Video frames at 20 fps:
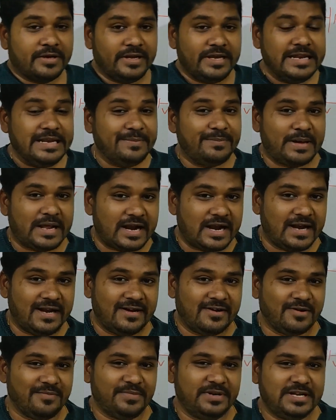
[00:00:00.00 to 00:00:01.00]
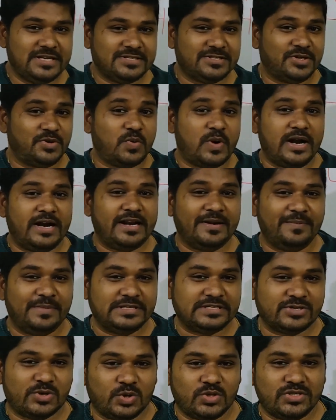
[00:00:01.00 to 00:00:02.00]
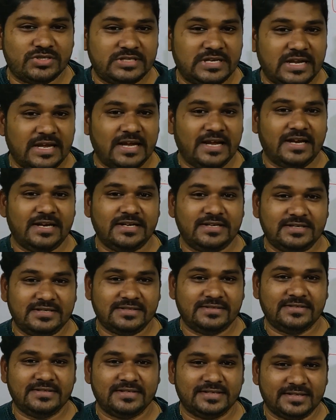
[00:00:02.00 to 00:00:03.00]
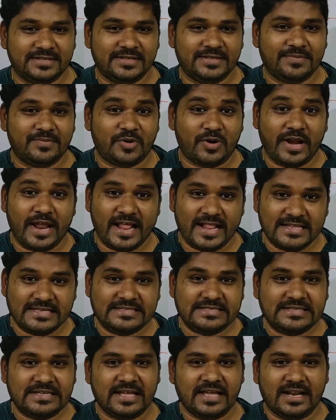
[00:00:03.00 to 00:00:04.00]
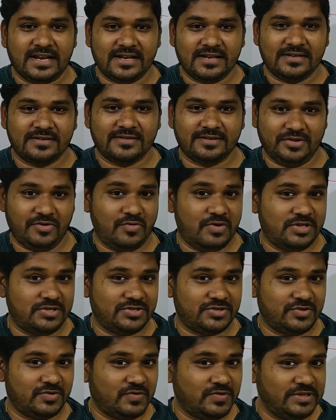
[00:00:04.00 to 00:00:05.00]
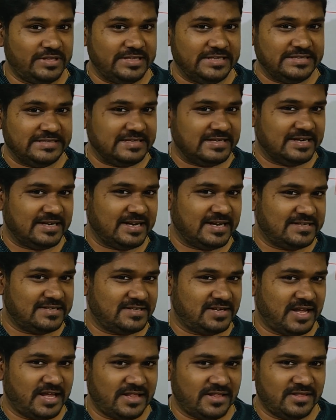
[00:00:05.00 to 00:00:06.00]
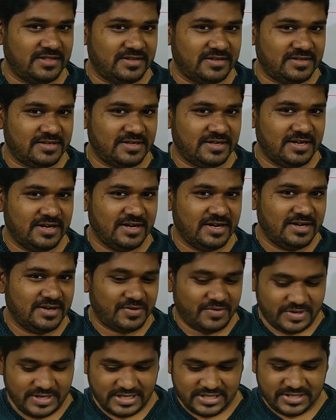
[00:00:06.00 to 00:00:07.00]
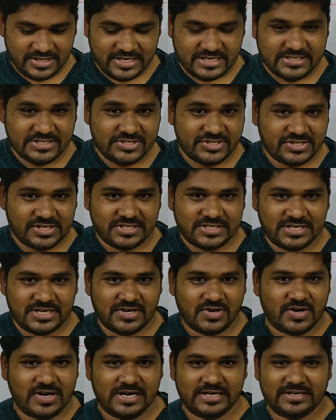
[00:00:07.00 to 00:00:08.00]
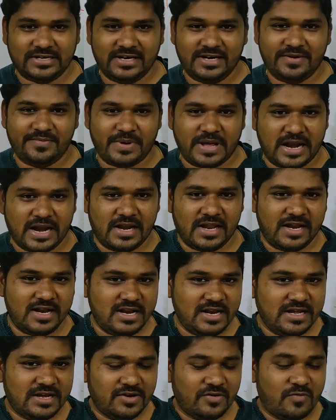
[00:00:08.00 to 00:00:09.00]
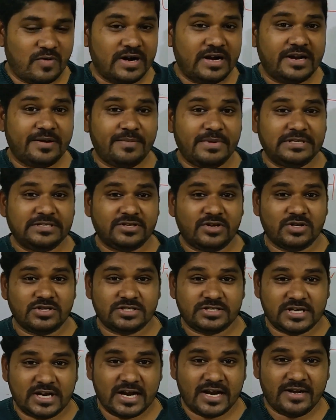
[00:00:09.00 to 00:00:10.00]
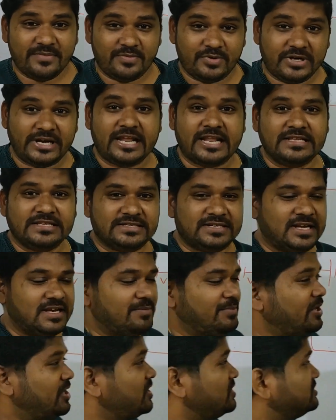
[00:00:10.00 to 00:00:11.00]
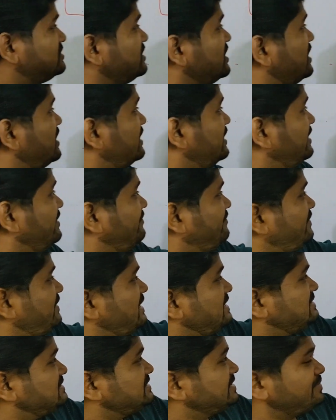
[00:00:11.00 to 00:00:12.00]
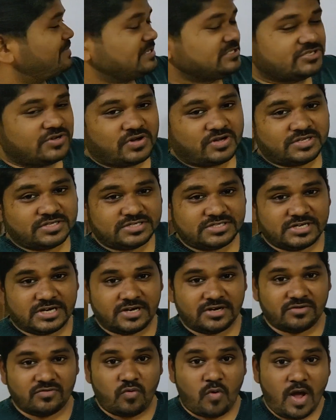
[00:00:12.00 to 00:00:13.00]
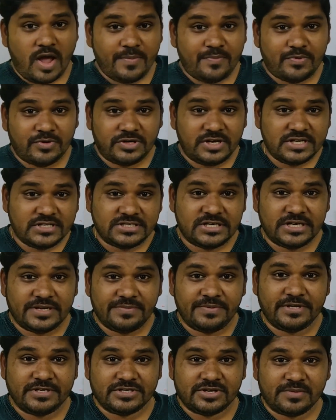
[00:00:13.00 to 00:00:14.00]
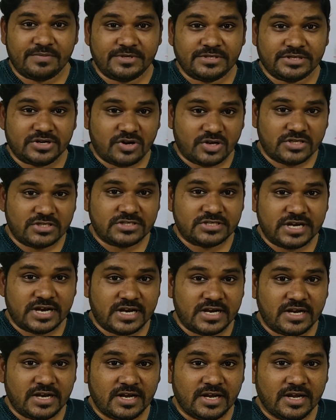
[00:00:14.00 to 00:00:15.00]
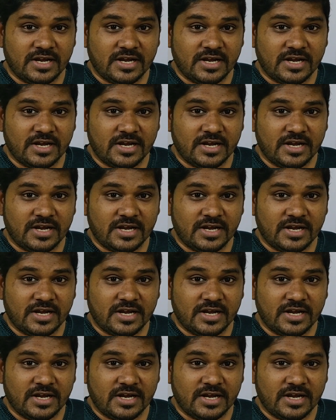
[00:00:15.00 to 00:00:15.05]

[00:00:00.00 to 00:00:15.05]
In parallel combination, what remains constant? Potential. You also know this in class 10th. When the resistors are connected in parallel, what remains constant? Potential, because difference remains constant. Why potential difference is constant?